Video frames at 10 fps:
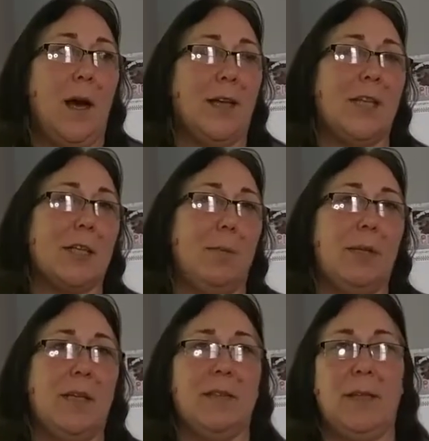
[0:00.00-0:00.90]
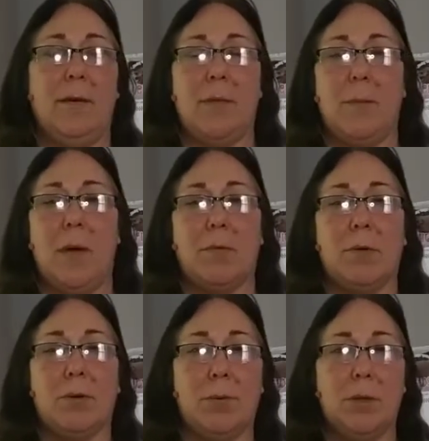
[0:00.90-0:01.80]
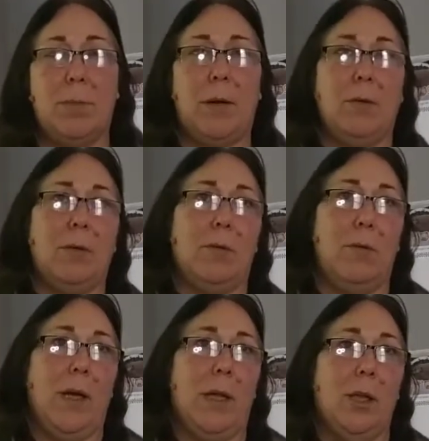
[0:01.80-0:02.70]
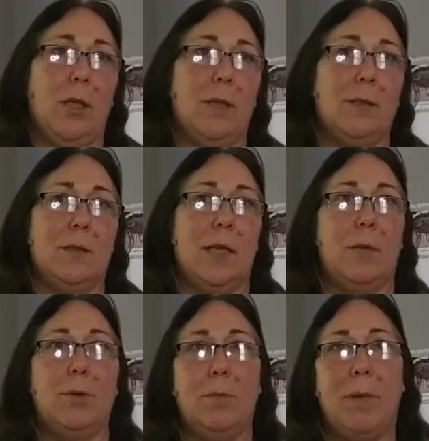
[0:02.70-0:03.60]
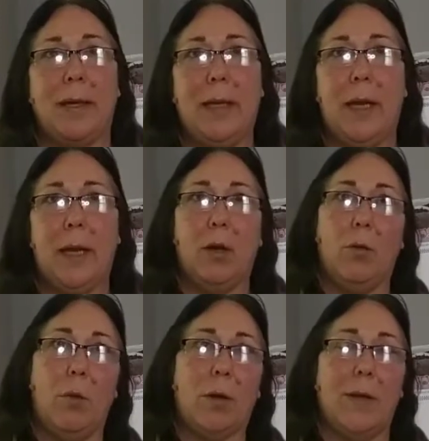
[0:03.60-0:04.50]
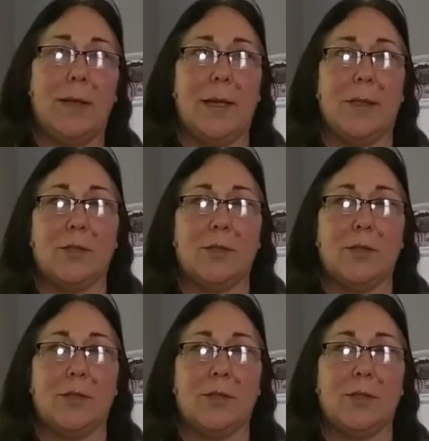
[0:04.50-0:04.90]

I take the pigtails out and I'm not really thrilled about the way it looks, then I'll put them back in and go to work like that.